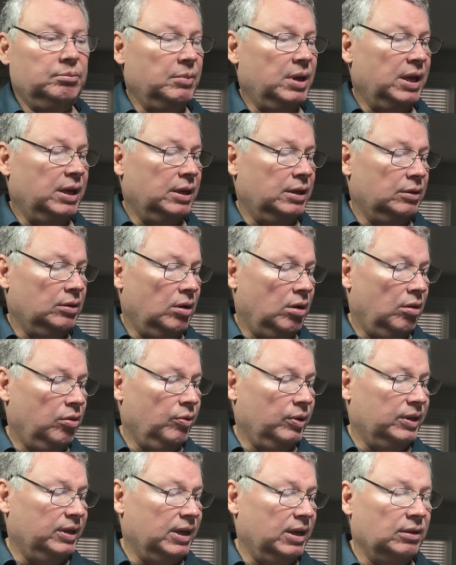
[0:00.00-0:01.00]
Maine, all the
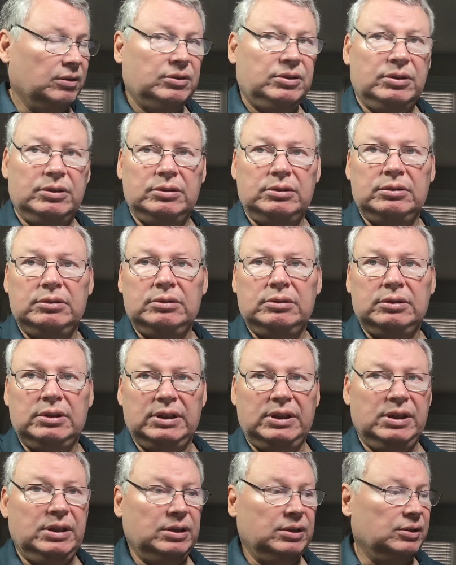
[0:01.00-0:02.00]
way down to the
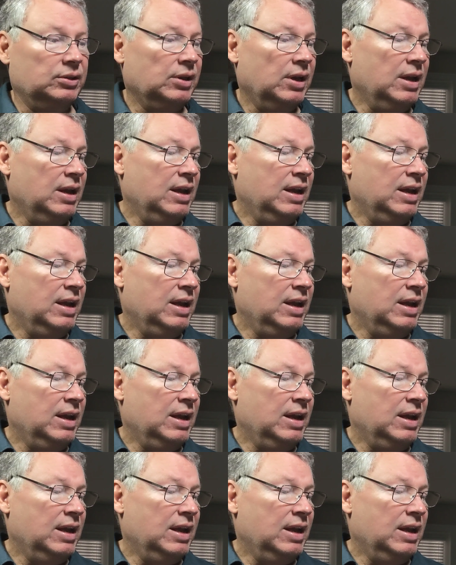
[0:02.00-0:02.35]
Keys.